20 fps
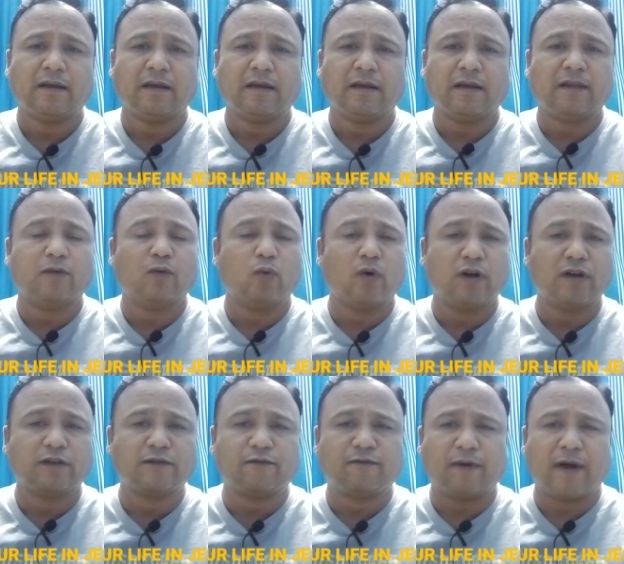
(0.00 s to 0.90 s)
In the
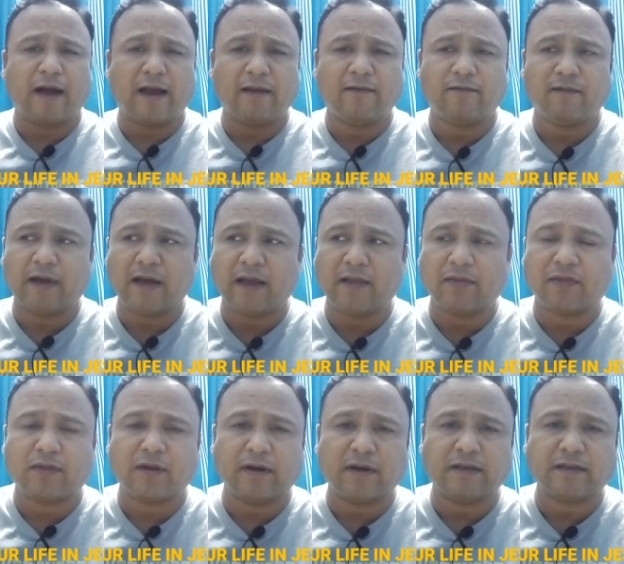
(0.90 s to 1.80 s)
verse 5 and
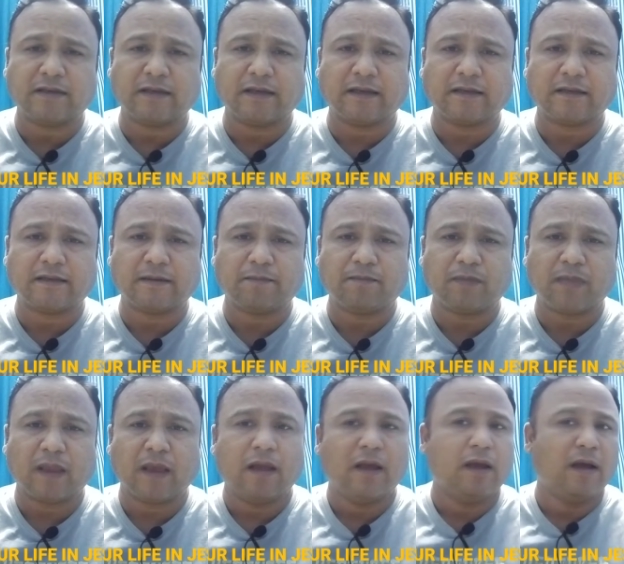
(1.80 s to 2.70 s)
36,
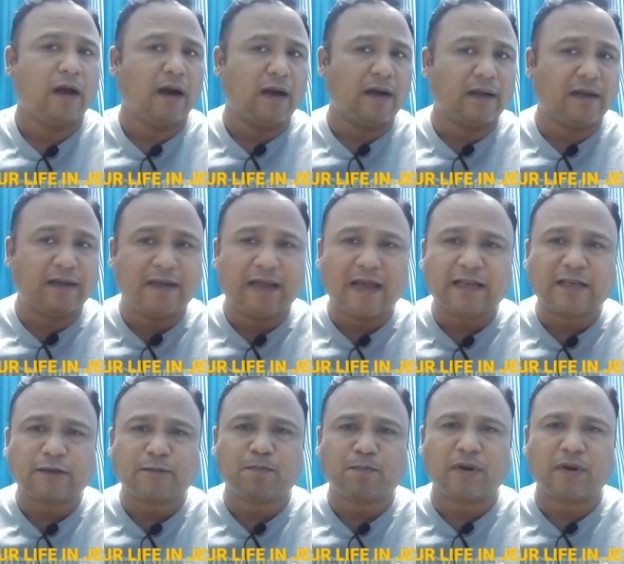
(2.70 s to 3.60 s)
a
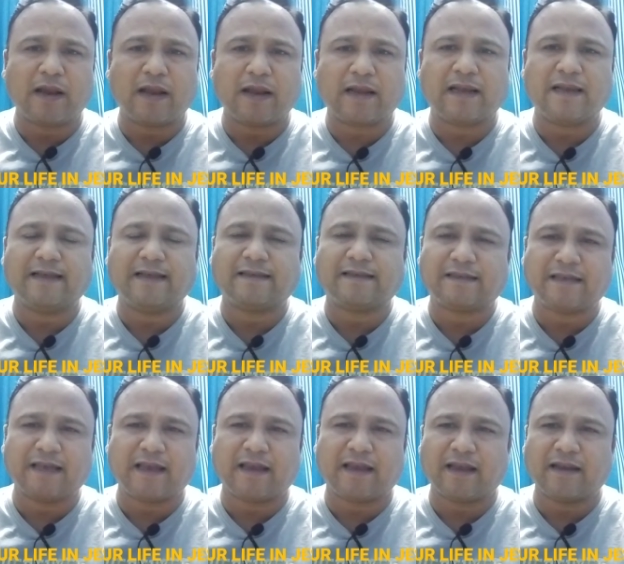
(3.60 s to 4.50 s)
desperately
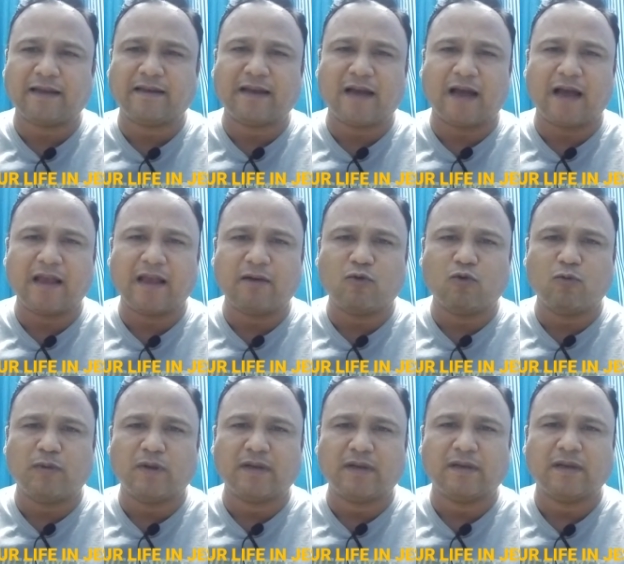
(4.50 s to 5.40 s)
sick and dying
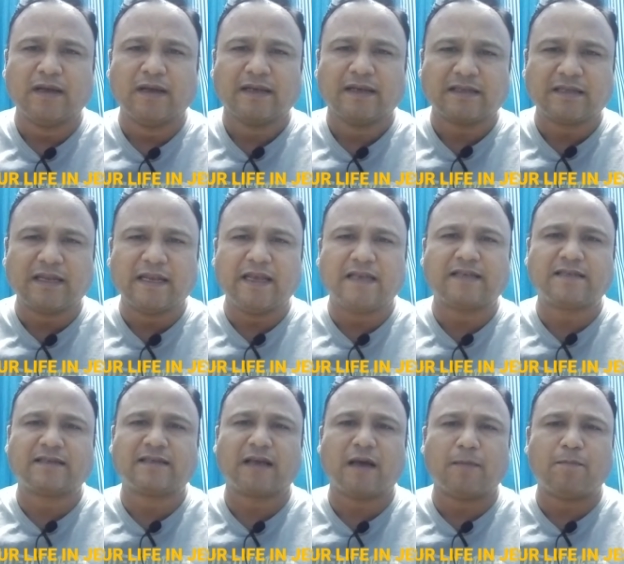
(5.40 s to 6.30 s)
woman
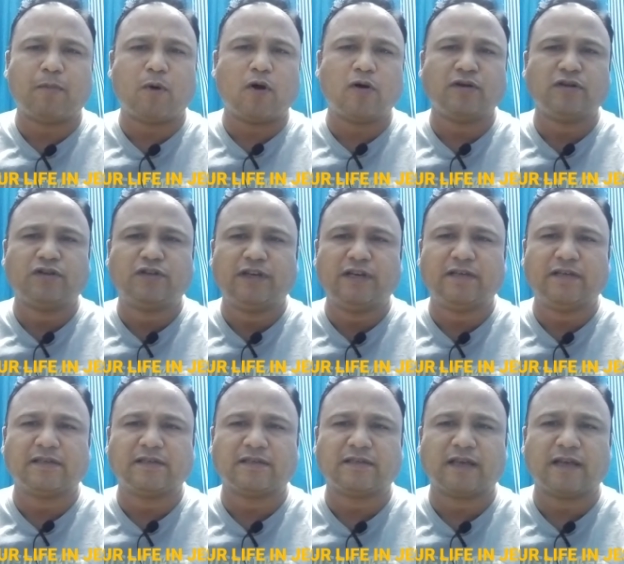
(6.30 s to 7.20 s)
sneaks upon
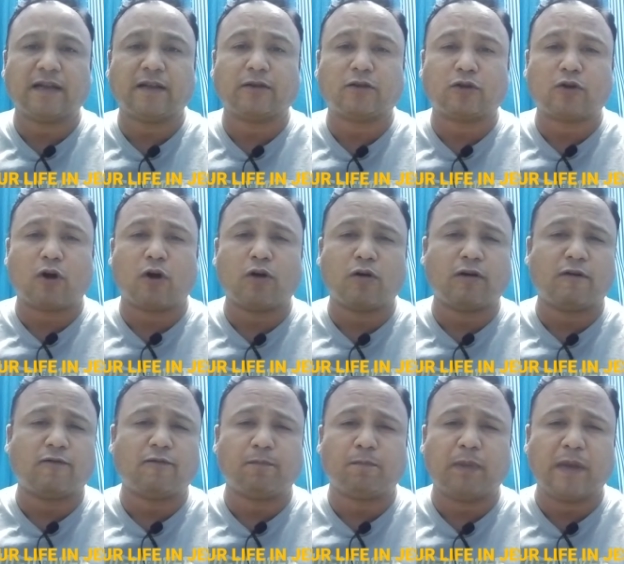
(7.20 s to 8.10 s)
Jesus in a throng
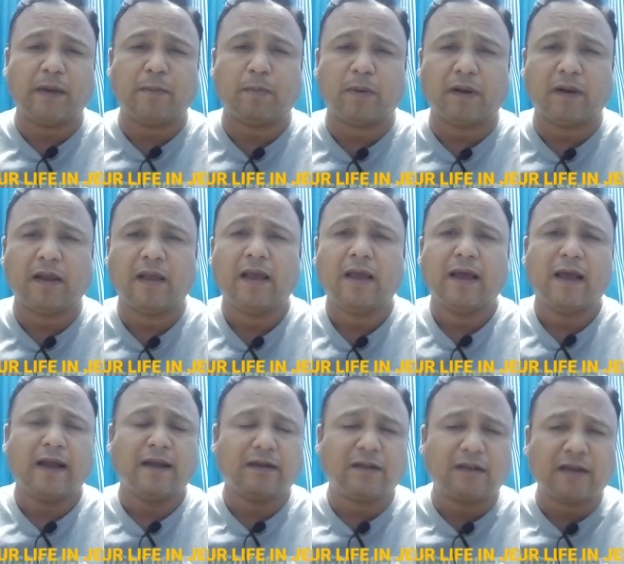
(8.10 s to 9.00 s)
of people
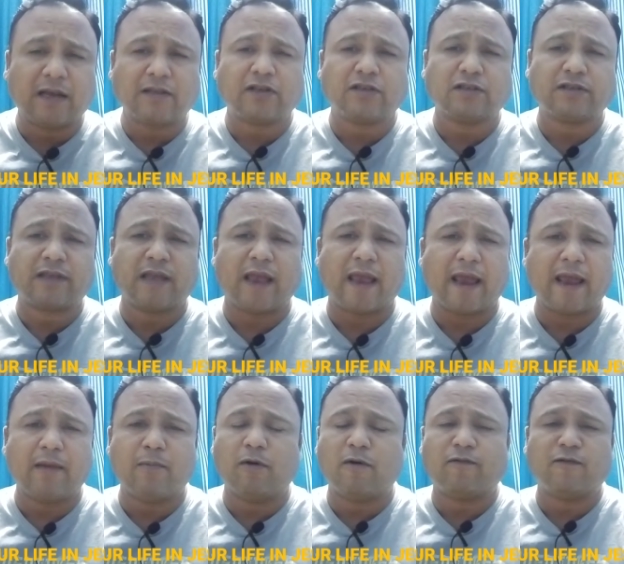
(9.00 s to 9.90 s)
and touches the
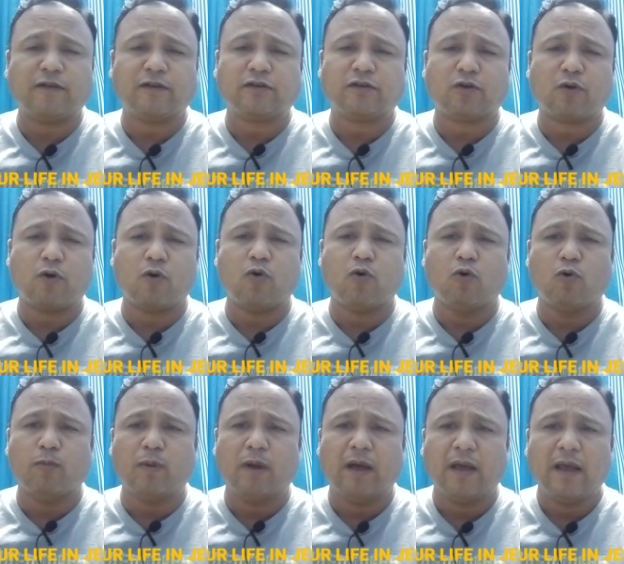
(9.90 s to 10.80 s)
hem of his
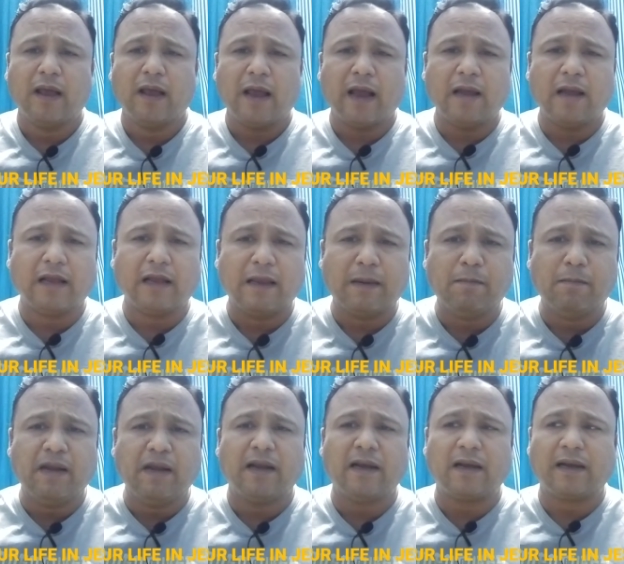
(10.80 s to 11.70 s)
robe, and
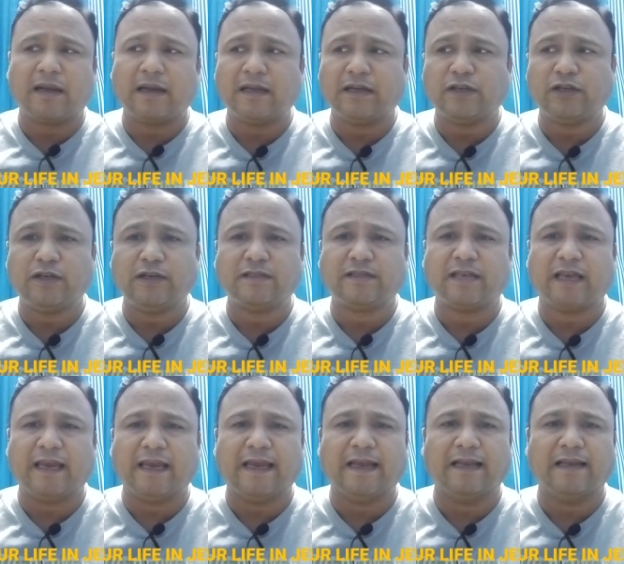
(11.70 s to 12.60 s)
immediately she is
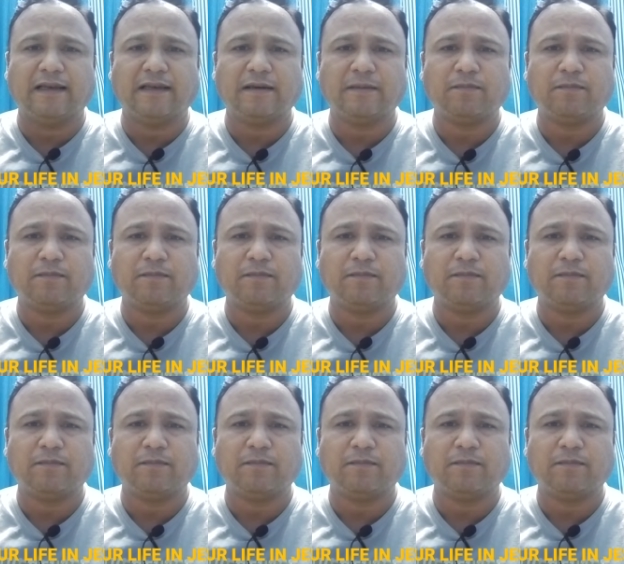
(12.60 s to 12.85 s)
healed.